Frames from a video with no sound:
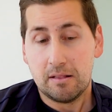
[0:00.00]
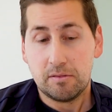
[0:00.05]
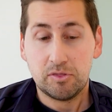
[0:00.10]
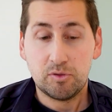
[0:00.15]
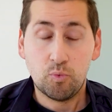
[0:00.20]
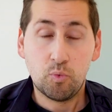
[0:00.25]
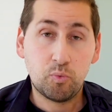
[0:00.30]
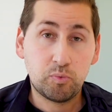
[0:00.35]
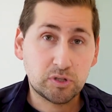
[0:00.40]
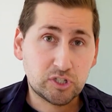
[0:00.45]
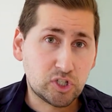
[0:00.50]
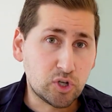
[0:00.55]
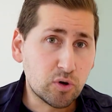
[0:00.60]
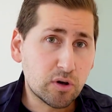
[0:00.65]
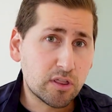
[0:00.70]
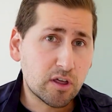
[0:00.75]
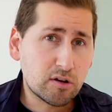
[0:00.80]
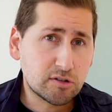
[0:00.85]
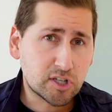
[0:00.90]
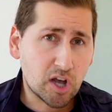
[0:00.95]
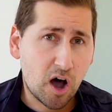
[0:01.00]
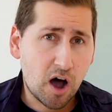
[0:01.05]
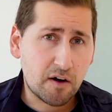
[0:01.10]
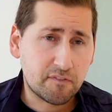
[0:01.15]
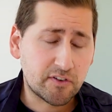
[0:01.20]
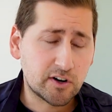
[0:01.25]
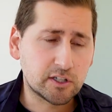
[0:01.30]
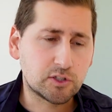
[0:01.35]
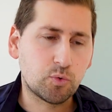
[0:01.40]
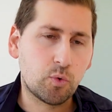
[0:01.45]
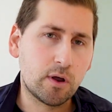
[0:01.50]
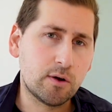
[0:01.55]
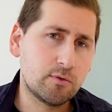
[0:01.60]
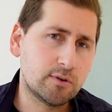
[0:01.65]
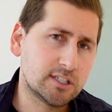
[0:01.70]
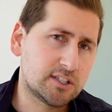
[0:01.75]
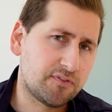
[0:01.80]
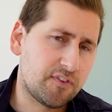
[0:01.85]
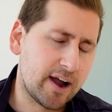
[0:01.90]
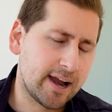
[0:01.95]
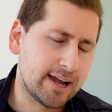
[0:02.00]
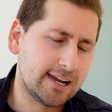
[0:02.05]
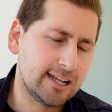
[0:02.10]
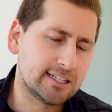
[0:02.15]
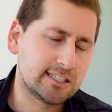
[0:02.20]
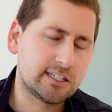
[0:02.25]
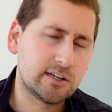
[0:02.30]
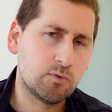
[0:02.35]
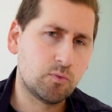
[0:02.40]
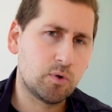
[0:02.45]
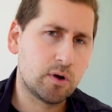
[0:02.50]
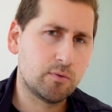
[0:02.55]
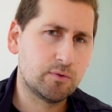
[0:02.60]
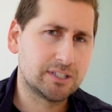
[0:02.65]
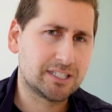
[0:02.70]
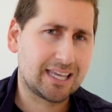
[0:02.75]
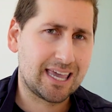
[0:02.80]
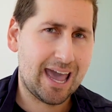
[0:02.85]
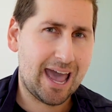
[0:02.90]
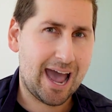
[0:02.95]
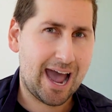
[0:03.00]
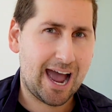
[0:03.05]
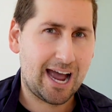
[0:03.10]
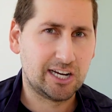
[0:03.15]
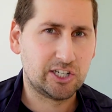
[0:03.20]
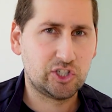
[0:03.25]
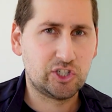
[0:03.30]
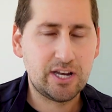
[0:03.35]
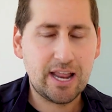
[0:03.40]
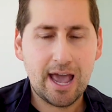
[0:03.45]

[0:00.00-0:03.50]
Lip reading: 2 of those offers, one was financed and one was cash.